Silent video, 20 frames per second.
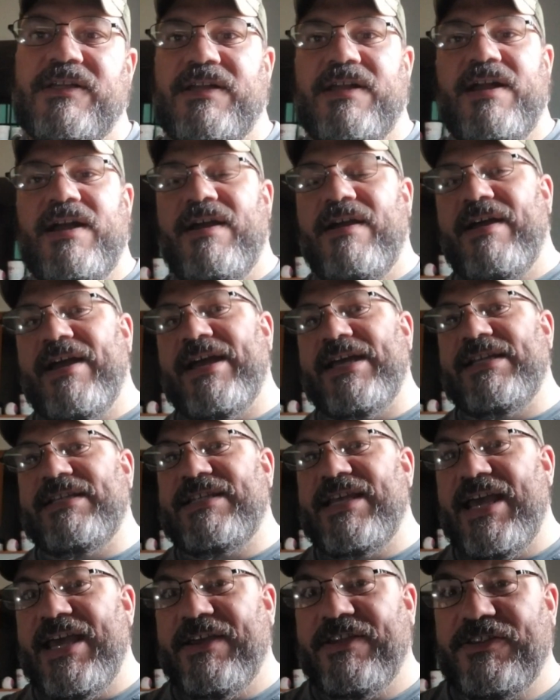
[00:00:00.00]
All right,
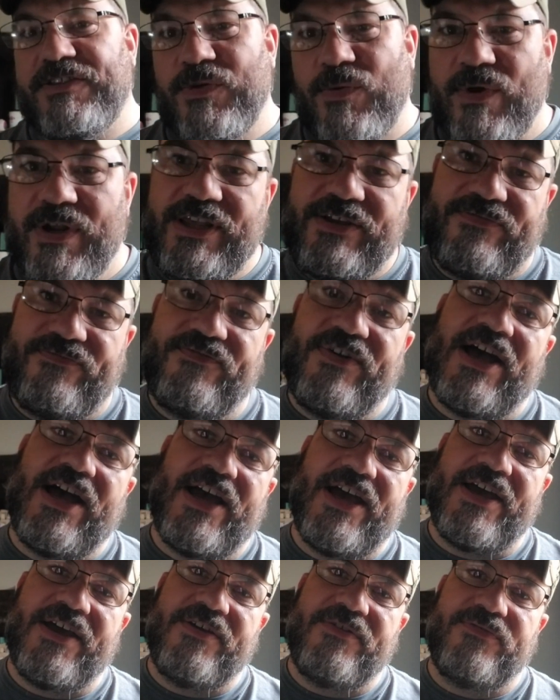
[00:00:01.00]
take
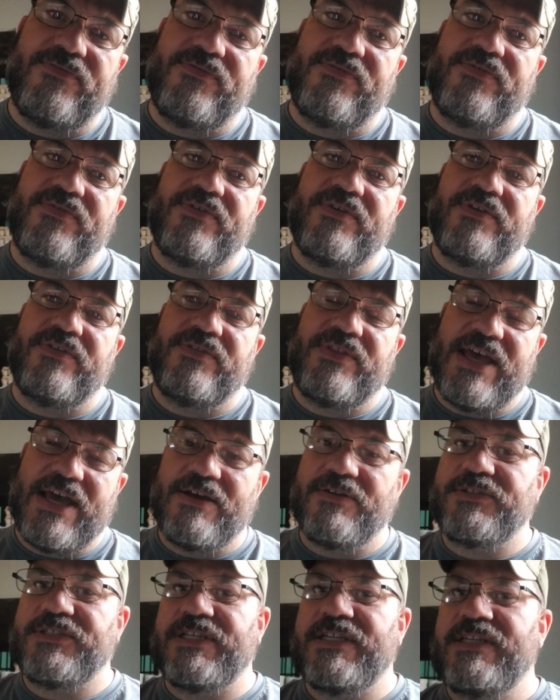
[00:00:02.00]

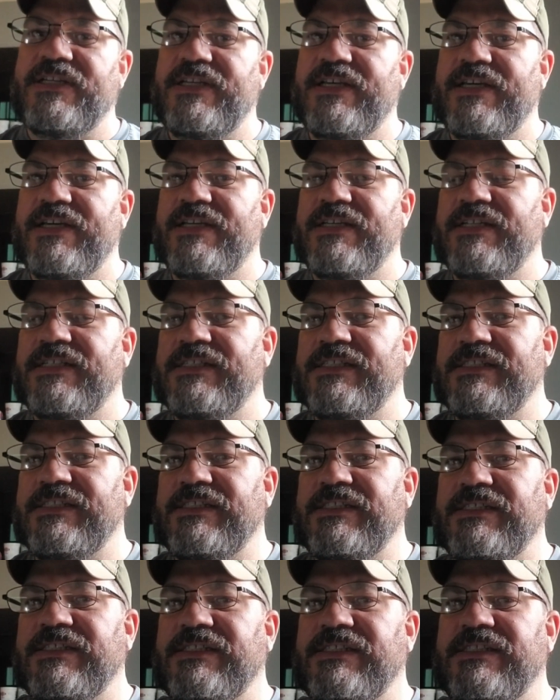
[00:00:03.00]
25,000.
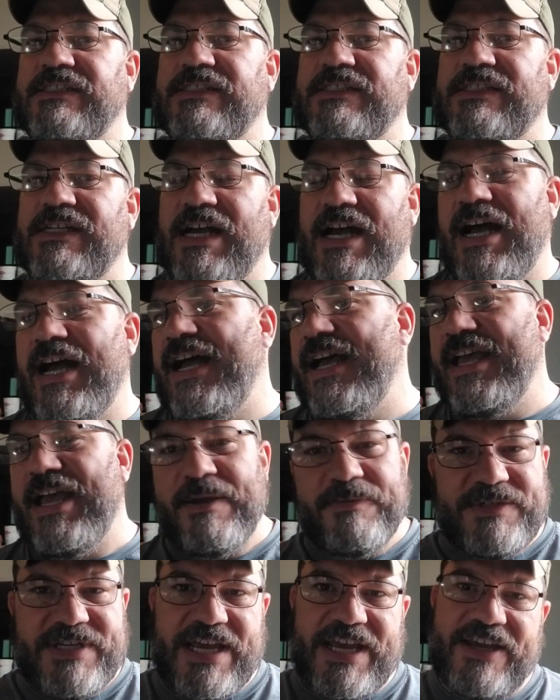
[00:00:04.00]
Hi,
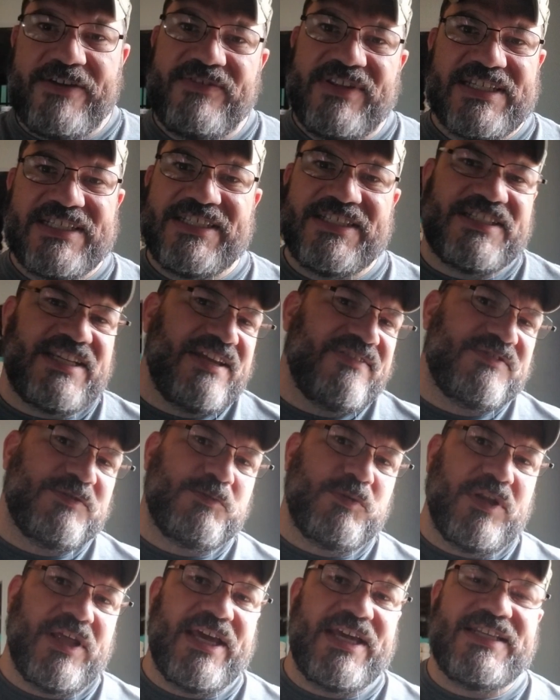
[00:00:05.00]
I'm Dave. This is Dave
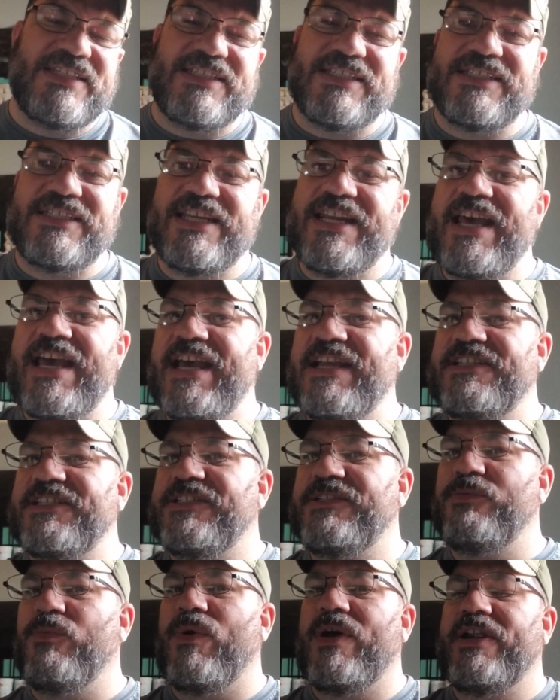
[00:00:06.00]
Splains, and today I
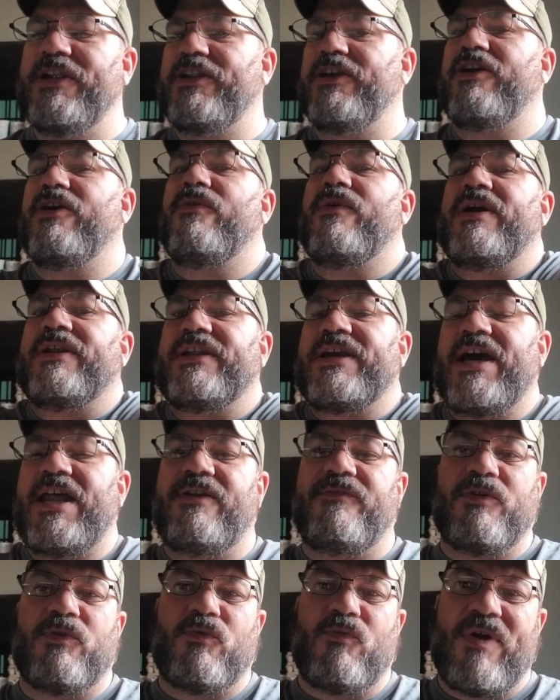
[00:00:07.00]
just wanted to go on kind
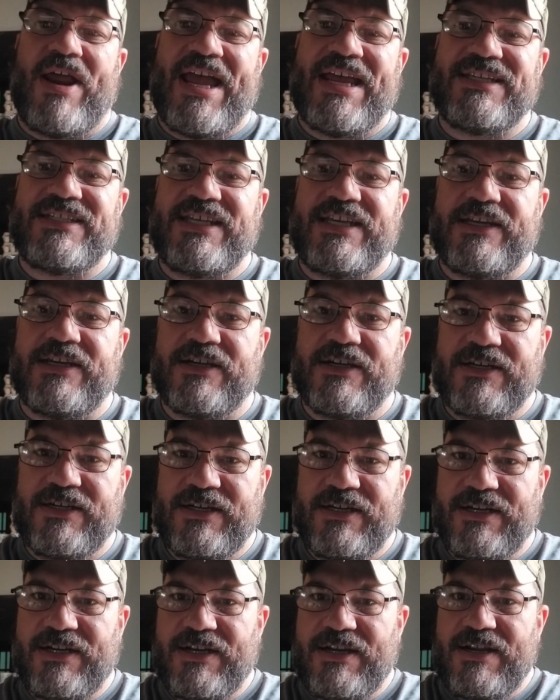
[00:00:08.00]
of a rant here.
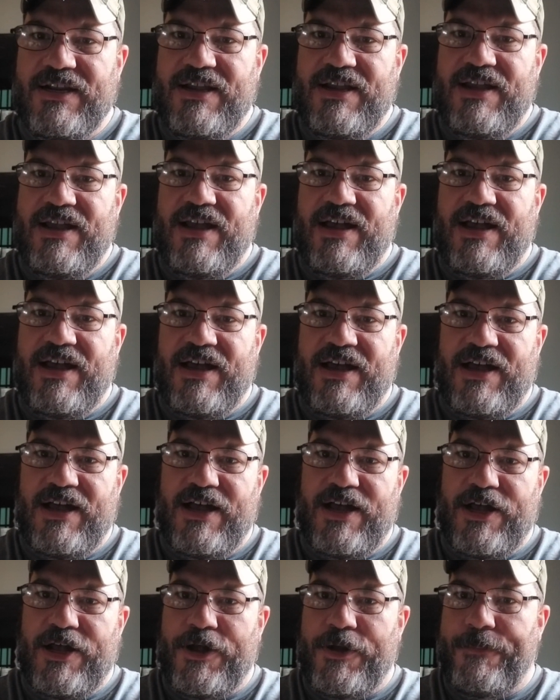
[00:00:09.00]

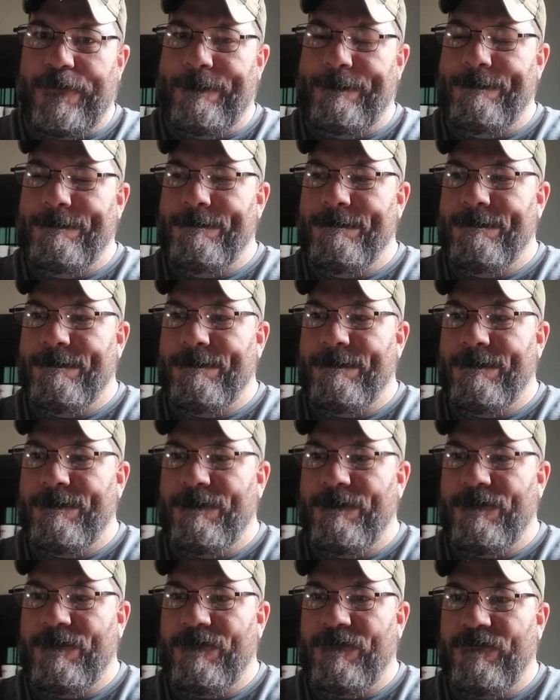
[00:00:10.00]
Um,
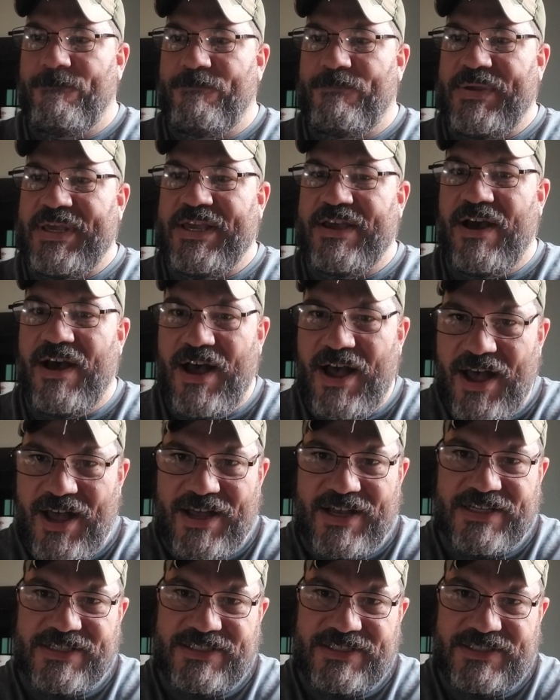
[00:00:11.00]

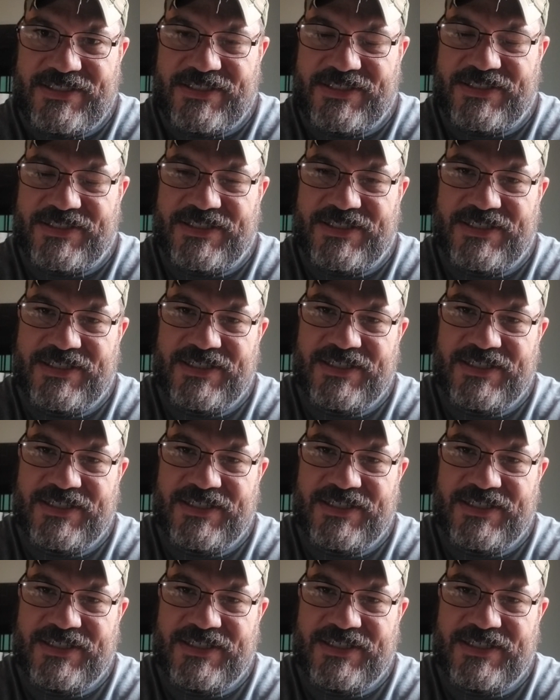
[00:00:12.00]
because